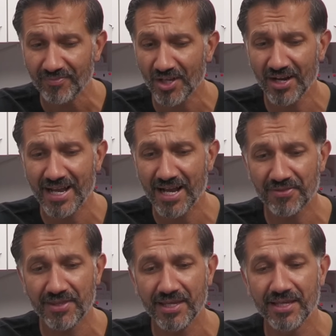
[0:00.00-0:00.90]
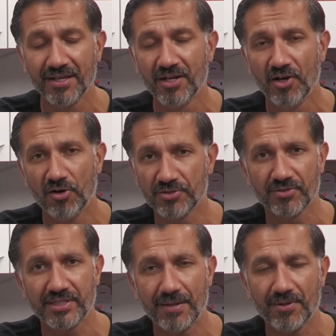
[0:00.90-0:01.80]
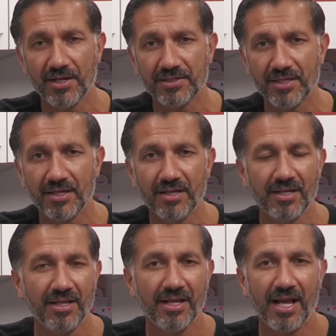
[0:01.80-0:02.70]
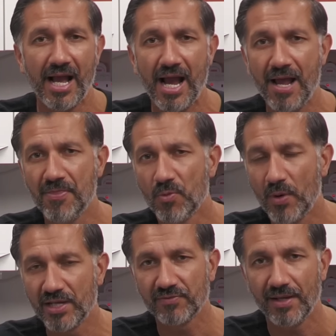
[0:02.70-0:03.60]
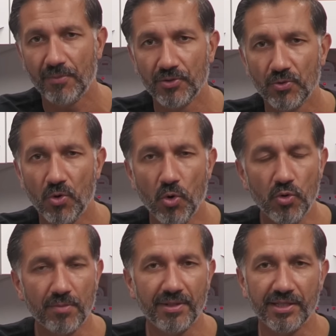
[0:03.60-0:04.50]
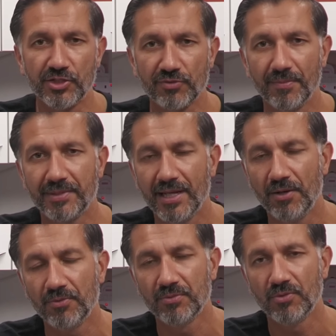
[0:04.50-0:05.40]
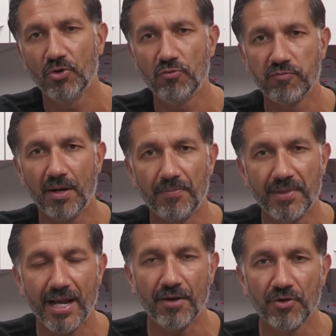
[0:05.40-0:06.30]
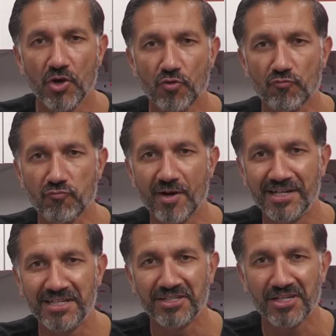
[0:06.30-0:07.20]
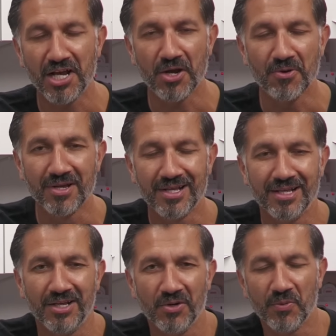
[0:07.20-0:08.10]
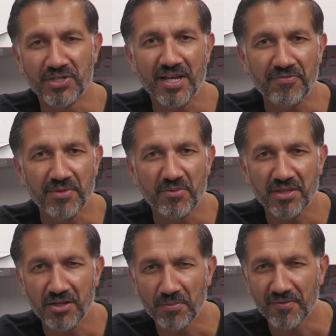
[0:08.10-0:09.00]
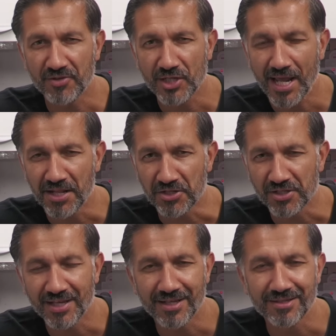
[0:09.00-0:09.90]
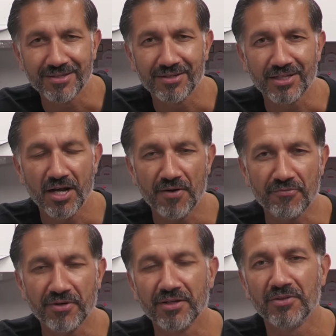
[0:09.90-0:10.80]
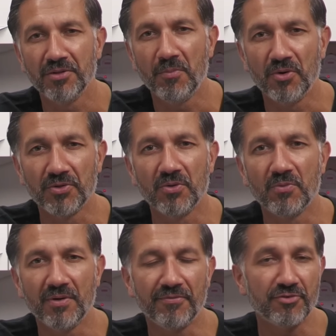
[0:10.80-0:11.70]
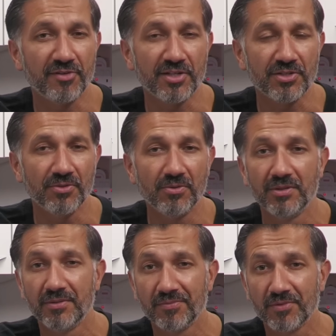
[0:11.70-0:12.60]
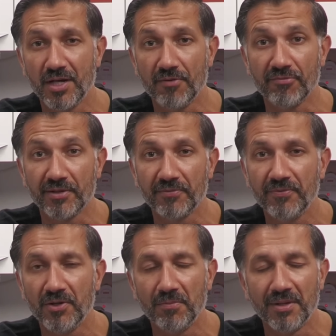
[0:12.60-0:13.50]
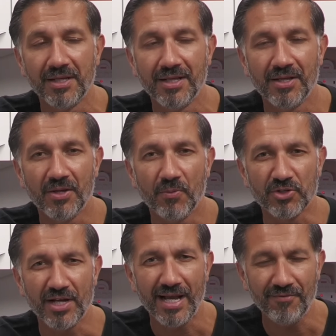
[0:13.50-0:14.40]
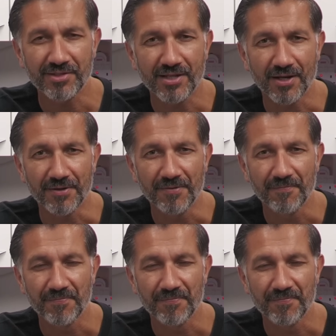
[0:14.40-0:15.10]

I had the horizontal stabilizer and the wings for that model all completely stripped down, all rubbed down, ready to go, which left me with a little bit of a challenge, and that is covering the model with traditional covering film, which I haven't done